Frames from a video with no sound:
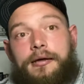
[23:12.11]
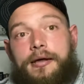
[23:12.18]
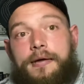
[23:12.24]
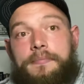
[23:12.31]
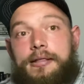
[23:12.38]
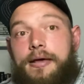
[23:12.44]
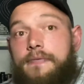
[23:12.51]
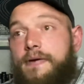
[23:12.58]
I
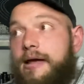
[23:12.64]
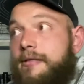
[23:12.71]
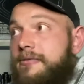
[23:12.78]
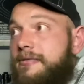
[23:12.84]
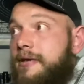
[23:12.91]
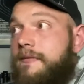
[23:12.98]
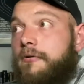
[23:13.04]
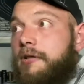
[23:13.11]
mean, I've had
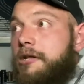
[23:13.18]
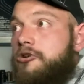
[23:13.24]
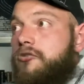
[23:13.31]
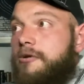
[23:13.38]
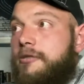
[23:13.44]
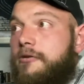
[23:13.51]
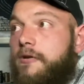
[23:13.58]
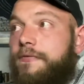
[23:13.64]
several
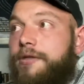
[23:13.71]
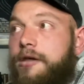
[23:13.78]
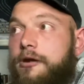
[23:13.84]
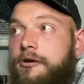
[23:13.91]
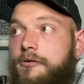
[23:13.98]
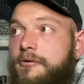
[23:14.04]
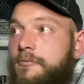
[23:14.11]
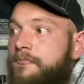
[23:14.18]
injuries over the
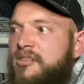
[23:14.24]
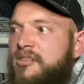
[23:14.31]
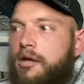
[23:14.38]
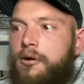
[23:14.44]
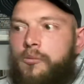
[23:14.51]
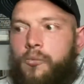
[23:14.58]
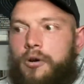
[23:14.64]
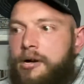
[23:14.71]
years
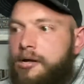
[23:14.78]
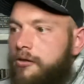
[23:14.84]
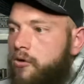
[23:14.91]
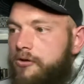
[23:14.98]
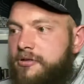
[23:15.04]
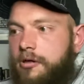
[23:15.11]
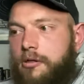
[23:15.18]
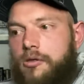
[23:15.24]
where I
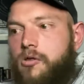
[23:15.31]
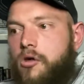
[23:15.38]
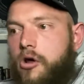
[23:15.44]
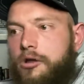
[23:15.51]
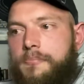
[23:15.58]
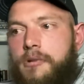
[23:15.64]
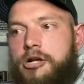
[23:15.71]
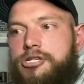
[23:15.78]
lost a lot of
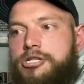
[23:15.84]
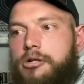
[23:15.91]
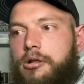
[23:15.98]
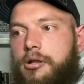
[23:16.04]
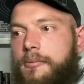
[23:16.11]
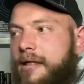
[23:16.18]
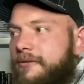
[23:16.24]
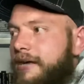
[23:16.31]
muscle
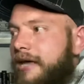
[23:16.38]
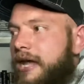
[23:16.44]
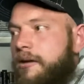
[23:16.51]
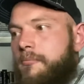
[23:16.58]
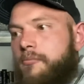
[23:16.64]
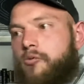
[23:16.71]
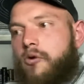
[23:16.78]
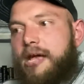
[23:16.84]
and they
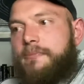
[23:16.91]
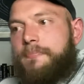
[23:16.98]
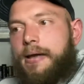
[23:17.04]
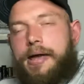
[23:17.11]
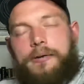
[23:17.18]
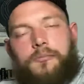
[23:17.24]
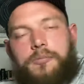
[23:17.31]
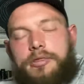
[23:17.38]
came right
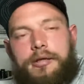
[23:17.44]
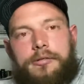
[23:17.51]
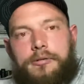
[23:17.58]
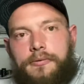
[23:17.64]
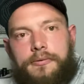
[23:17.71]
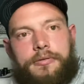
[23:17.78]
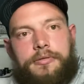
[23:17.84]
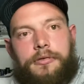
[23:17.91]
back
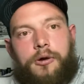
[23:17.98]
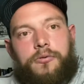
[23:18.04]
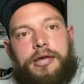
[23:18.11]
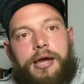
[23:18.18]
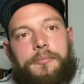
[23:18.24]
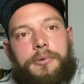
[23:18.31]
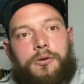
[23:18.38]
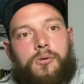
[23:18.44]
within no
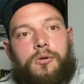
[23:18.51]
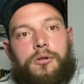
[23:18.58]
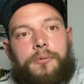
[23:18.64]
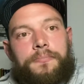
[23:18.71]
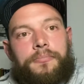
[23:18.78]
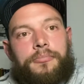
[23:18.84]
time at all.